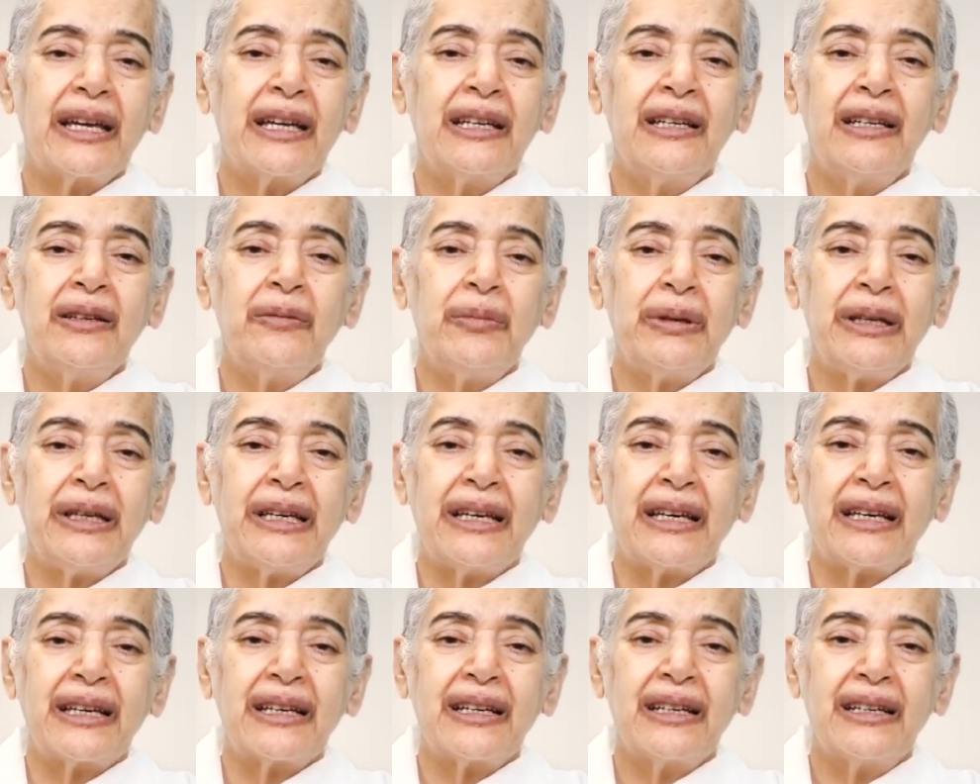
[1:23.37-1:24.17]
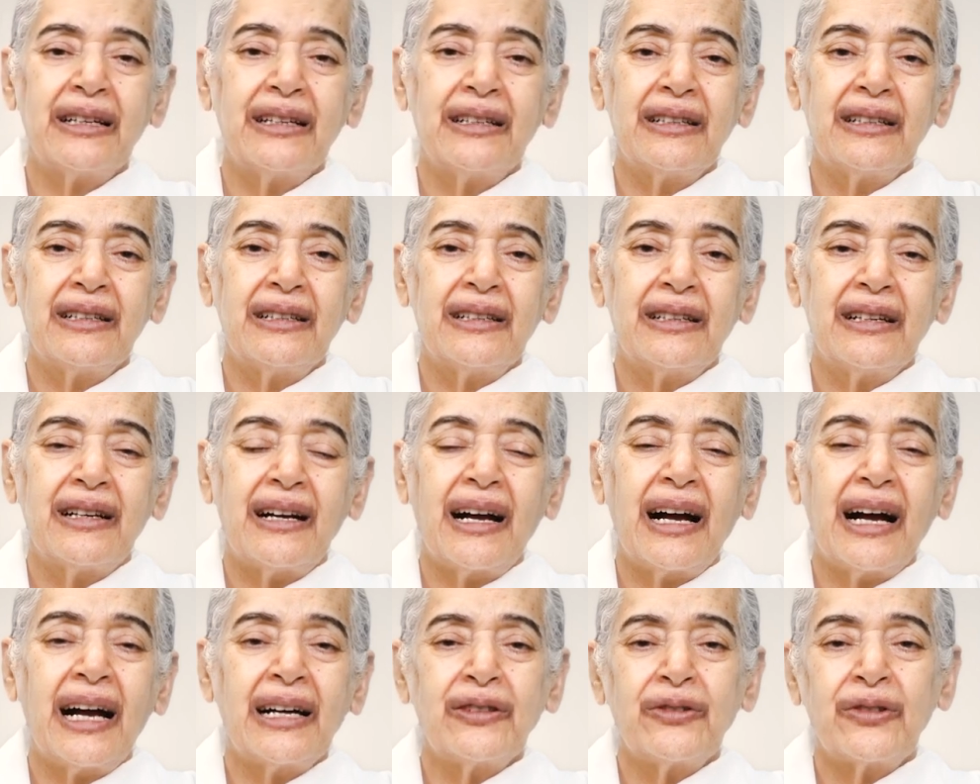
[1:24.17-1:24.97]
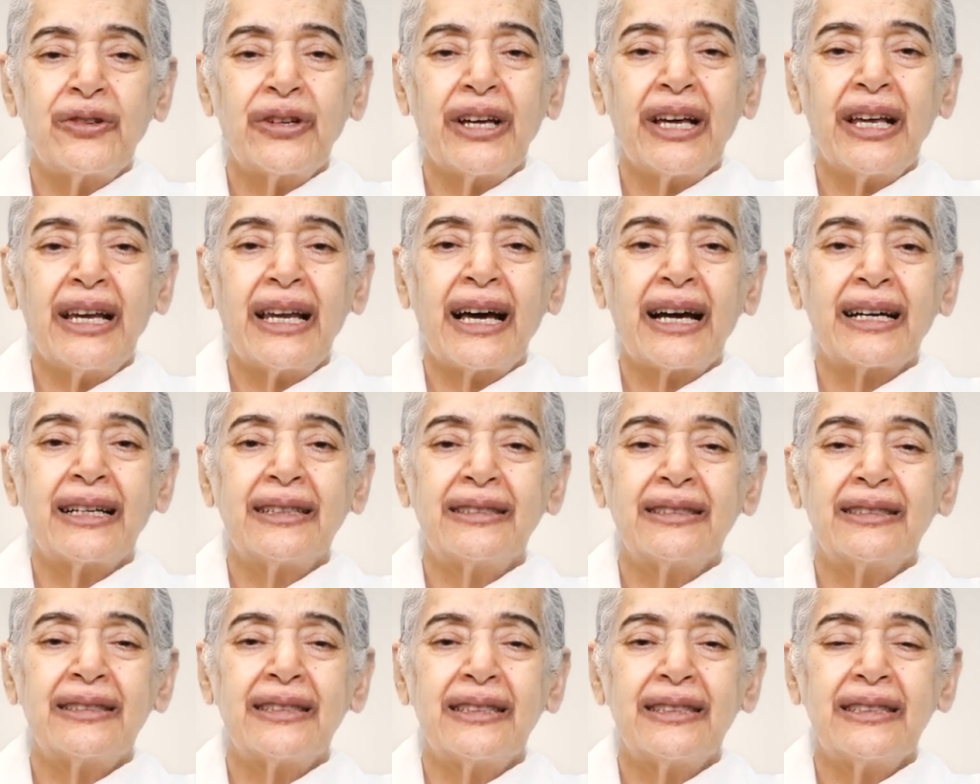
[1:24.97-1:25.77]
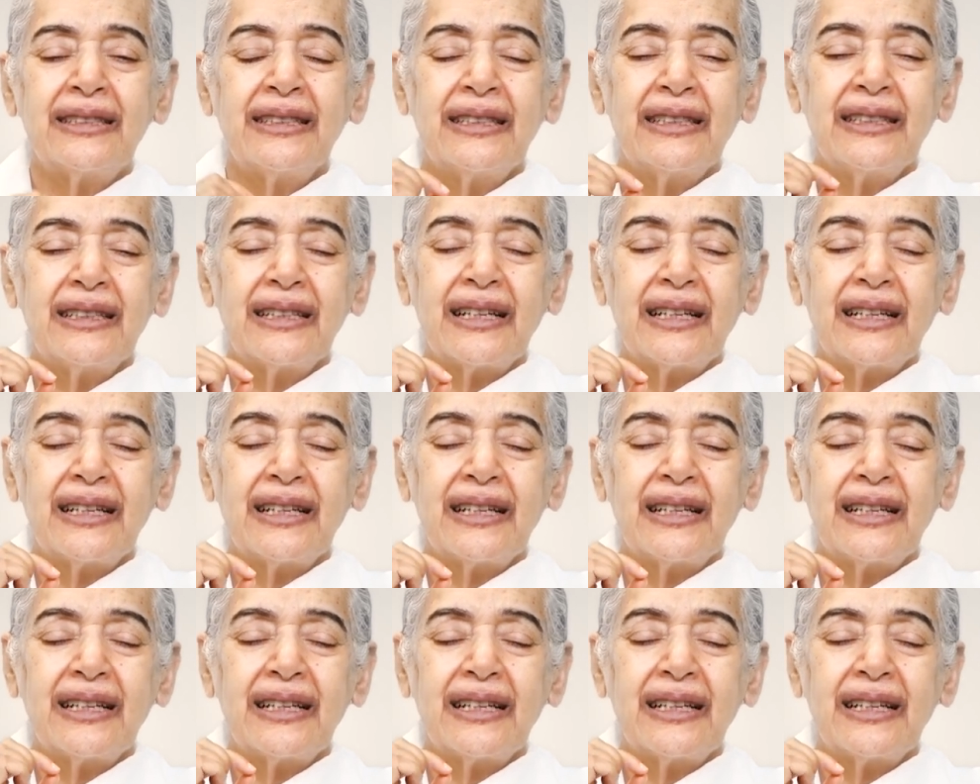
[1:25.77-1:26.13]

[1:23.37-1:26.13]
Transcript: inner being and realize that